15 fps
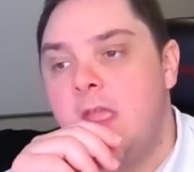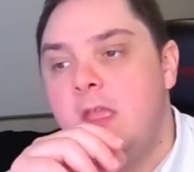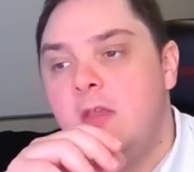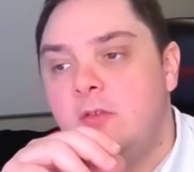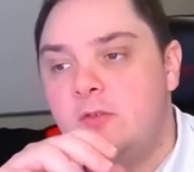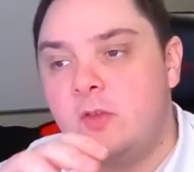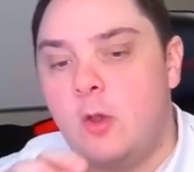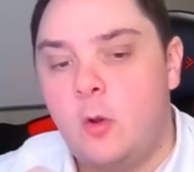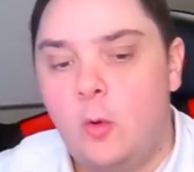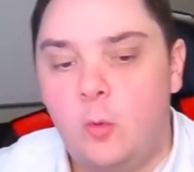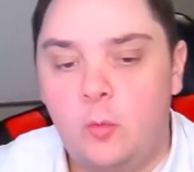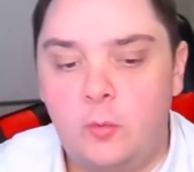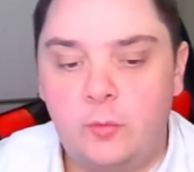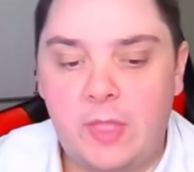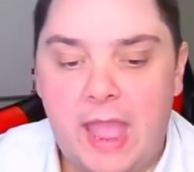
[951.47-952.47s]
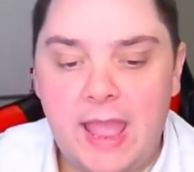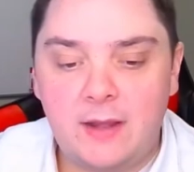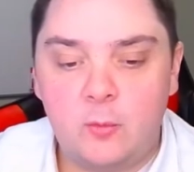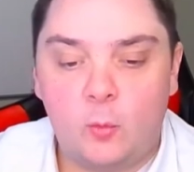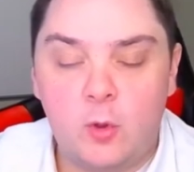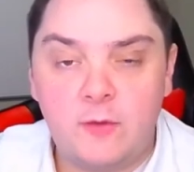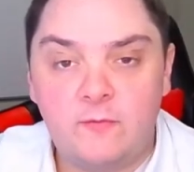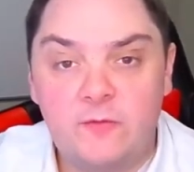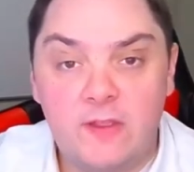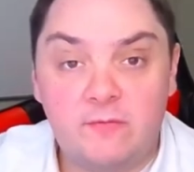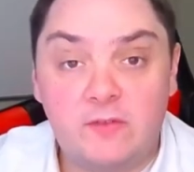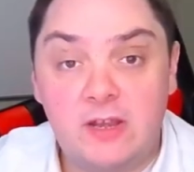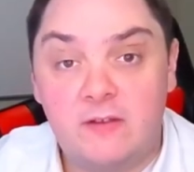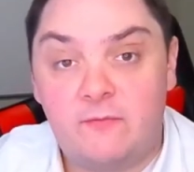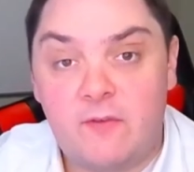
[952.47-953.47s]
So that
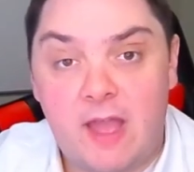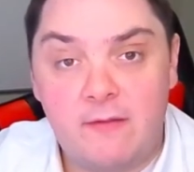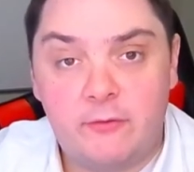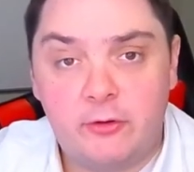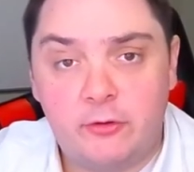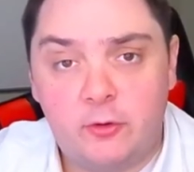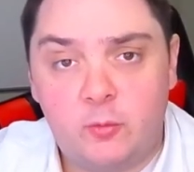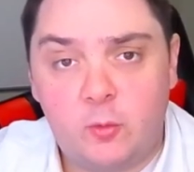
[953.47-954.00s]
150 to 500